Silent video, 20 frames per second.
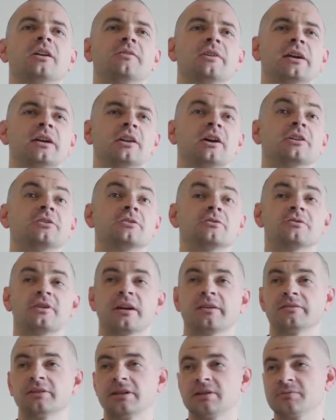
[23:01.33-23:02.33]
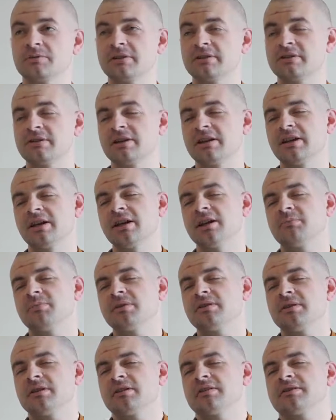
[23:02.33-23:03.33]
airline you're traveling with. But
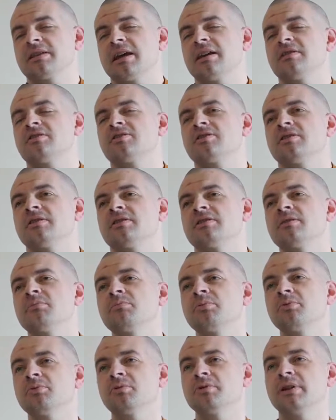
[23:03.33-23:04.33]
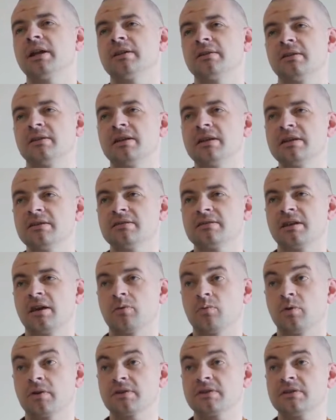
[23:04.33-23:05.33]
the intention is important underneath that.
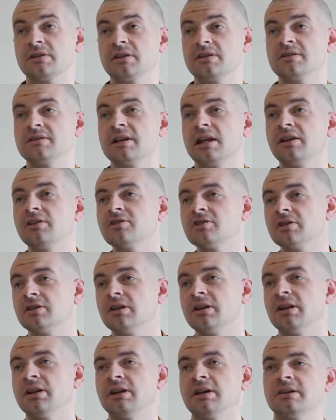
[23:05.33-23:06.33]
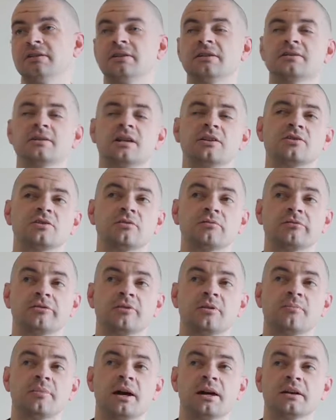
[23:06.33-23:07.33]
What's the intention? The intention for the
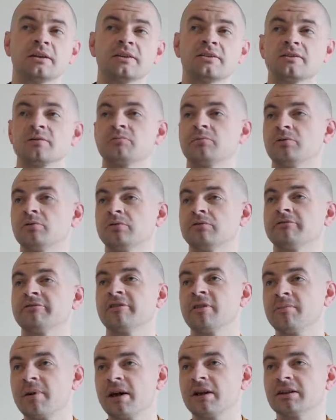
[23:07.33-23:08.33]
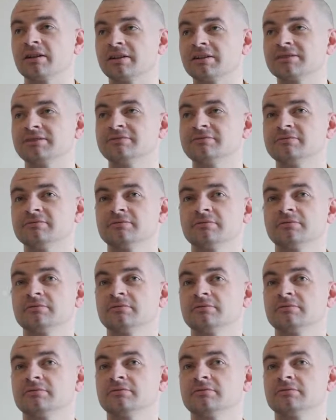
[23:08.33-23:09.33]
monk is important for the monk.
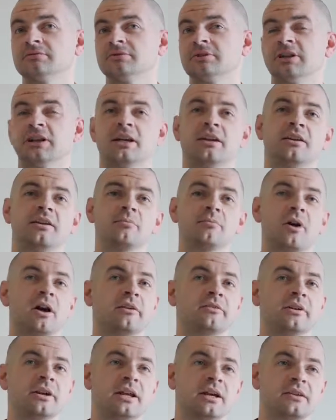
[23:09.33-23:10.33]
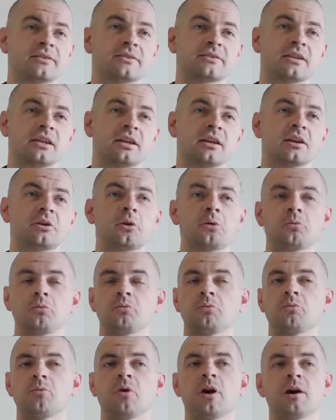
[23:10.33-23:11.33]
Like, am I renouncing,
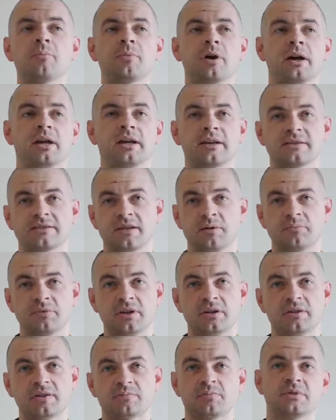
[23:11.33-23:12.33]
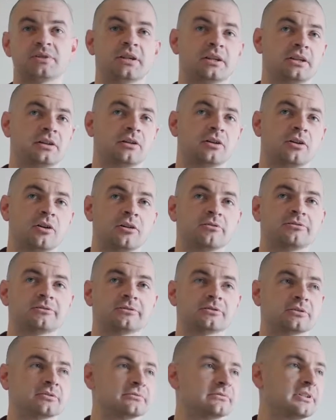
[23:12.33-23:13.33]
why am I accepting this particular offer
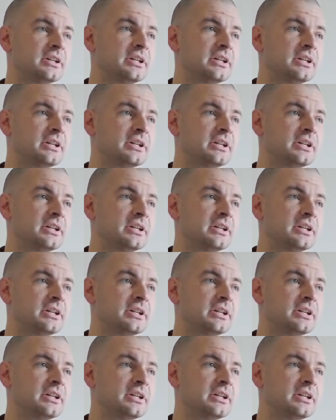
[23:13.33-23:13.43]
of